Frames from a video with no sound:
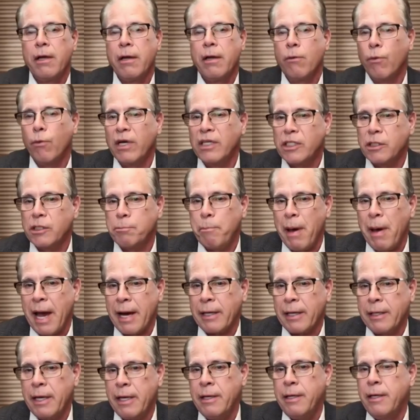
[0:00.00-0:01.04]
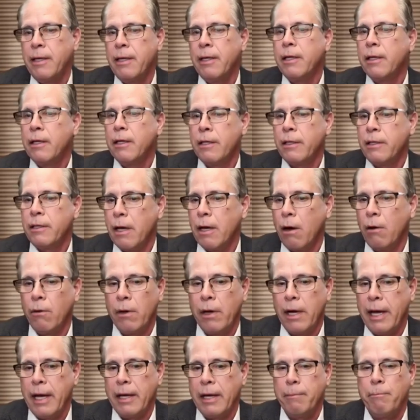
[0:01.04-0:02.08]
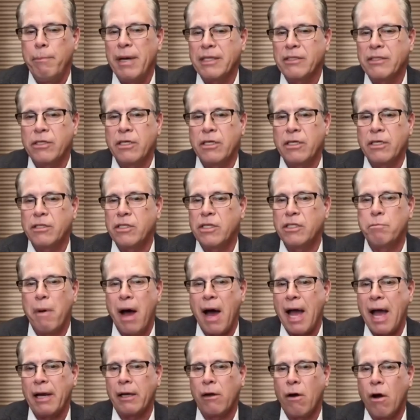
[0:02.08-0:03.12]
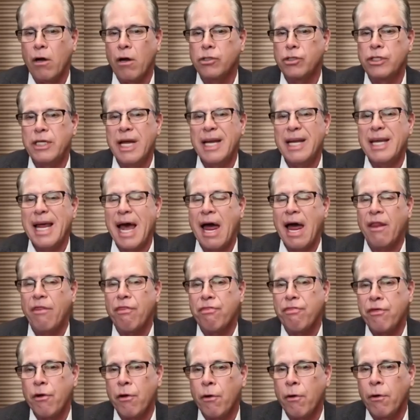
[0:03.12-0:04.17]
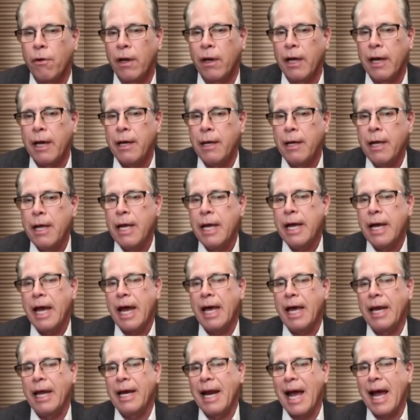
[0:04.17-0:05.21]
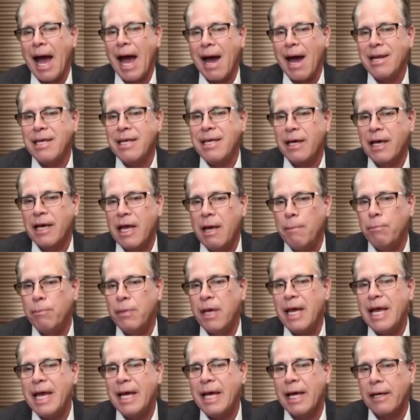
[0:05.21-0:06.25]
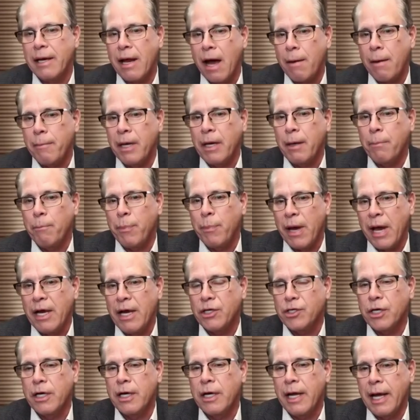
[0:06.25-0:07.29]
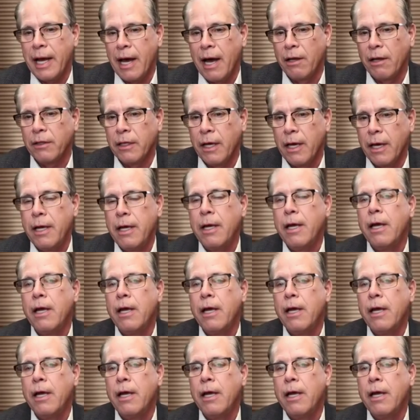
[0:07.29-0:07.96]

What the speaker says: Respect it. Don't, and businesses by and large did that thoroughly. And then how do you keep the economic patient healthy?